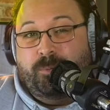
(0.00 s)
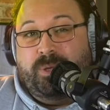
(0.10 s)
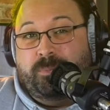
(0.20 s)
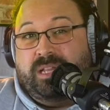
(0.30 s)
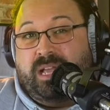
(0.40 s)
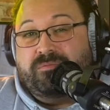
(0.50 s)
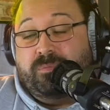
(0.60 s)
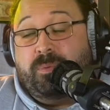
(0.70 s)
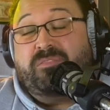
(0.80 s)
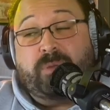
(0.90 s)
people
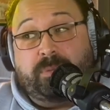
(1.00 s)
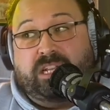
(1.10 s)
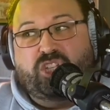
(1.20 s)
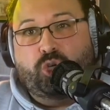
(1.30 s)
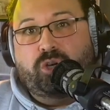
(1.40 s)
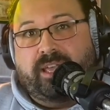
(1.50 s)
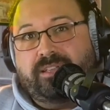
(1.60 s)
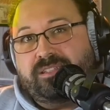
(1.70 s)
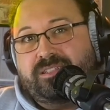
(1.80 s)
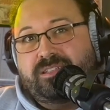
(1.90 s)
have people enjoy
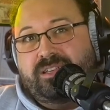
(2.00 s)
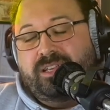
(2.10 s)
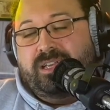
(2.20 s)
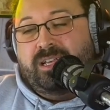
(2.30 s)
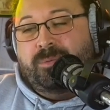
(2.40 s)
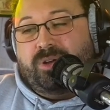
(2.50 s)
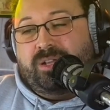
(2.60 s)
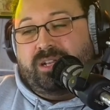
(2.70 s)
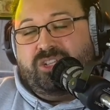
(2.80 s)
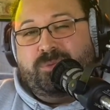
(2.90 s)
it.
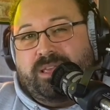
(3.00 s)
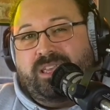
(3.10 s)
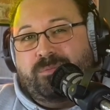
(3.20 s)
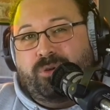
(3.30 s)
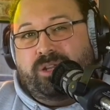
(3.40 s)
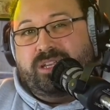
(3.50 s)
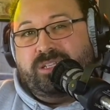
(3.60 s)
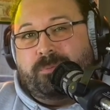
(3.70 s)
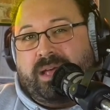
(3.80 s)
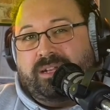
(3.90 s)
But unless you're making money
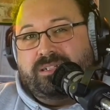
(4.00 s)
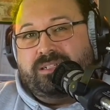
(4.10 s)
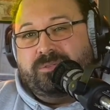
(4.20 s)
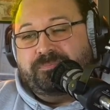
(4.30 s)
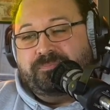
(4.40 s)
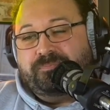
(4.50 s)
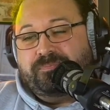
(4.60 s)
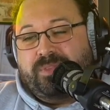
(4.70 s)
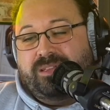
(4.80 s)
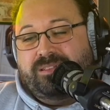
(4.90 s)
as a band,
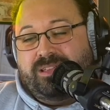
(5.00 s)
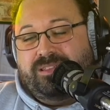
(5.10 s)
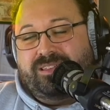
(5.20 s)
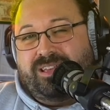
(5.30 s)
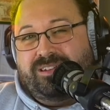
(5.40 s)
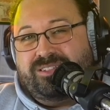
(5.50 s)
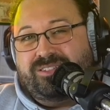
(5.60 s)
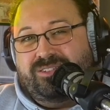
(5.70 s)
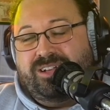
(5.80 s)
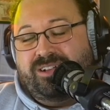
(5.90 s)
you're kind of
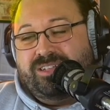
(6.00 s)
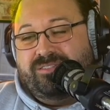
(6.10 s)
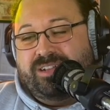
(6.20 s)
stuck, aren't you?